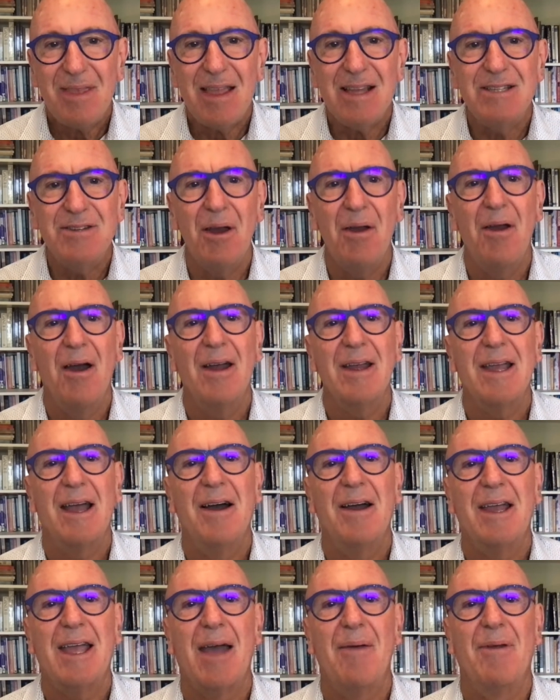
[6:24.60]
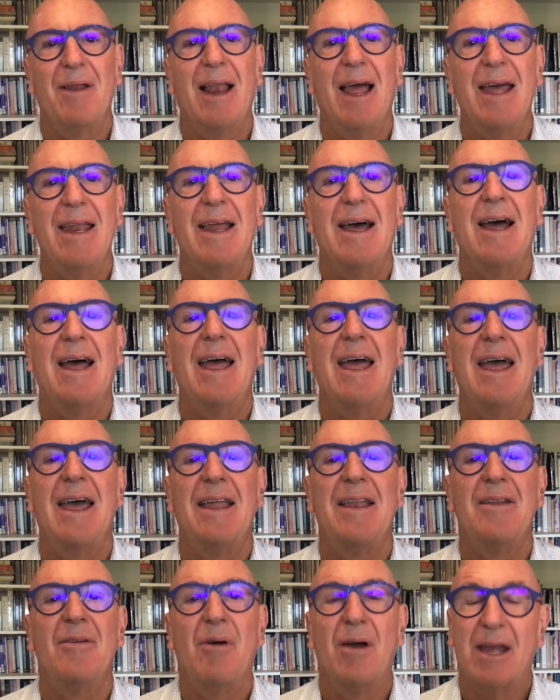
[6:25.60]
so I came in later,
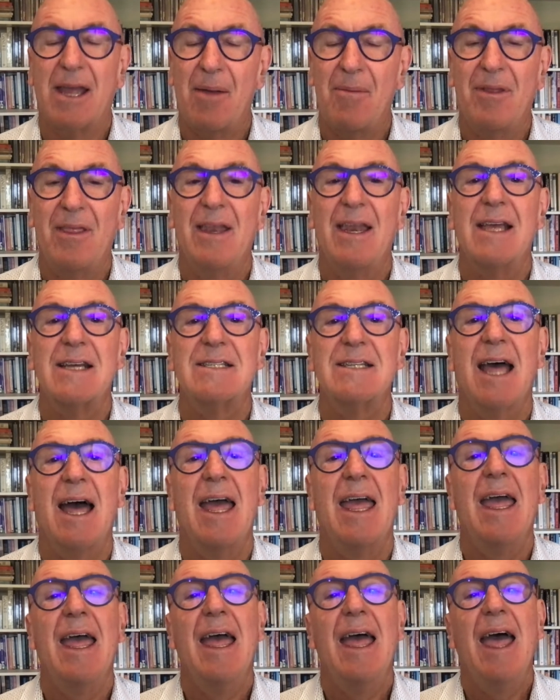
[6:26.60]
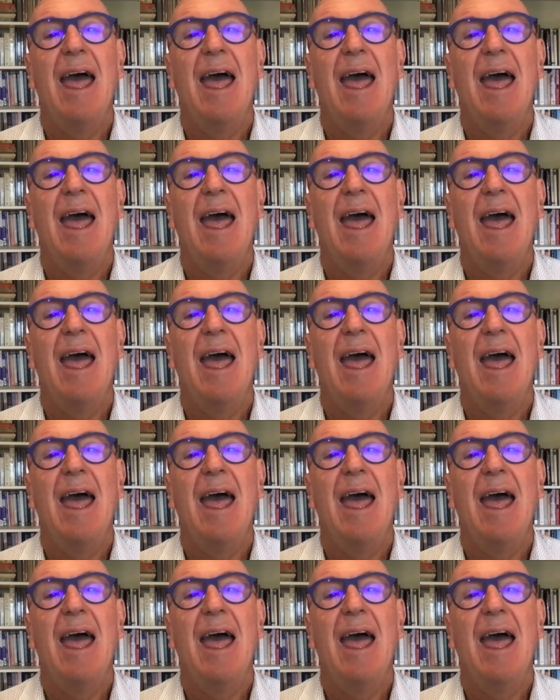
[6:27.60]
I came in the next day,